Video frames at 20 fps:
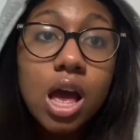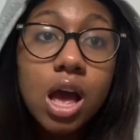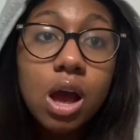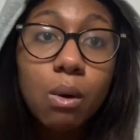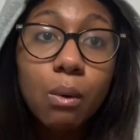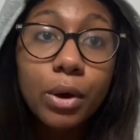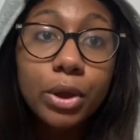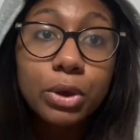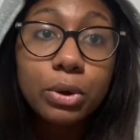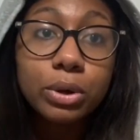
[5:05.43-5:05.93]

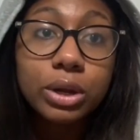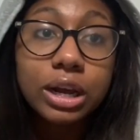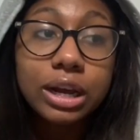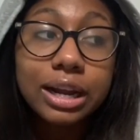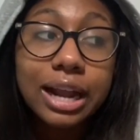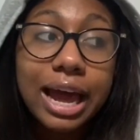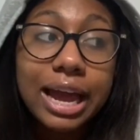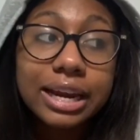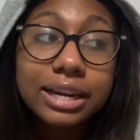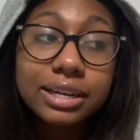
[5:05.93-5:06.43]
when you
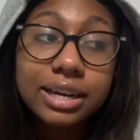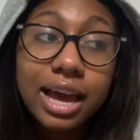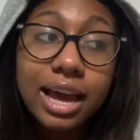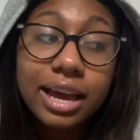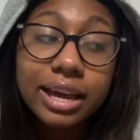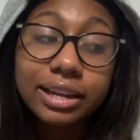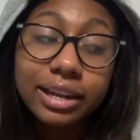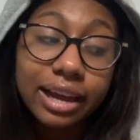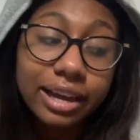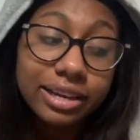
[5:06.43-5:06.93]
look like
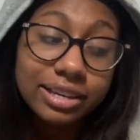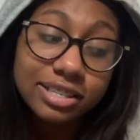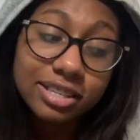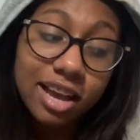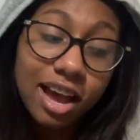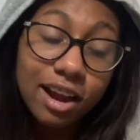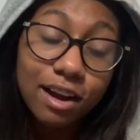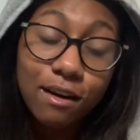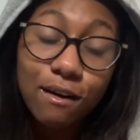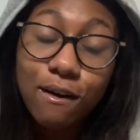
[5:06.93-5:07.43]
that, like it's
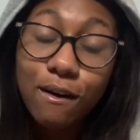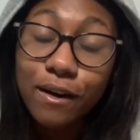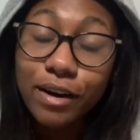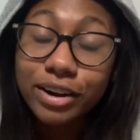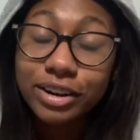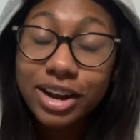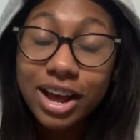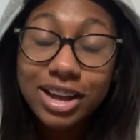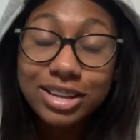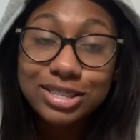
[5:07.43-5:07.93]
kind of
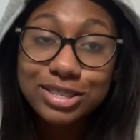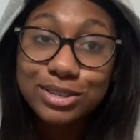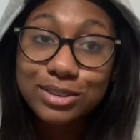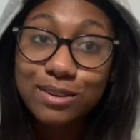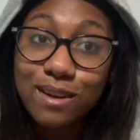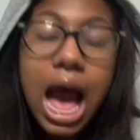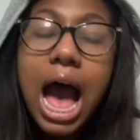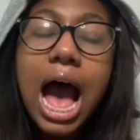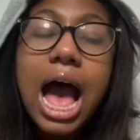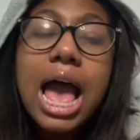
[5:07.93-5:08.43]
hard not to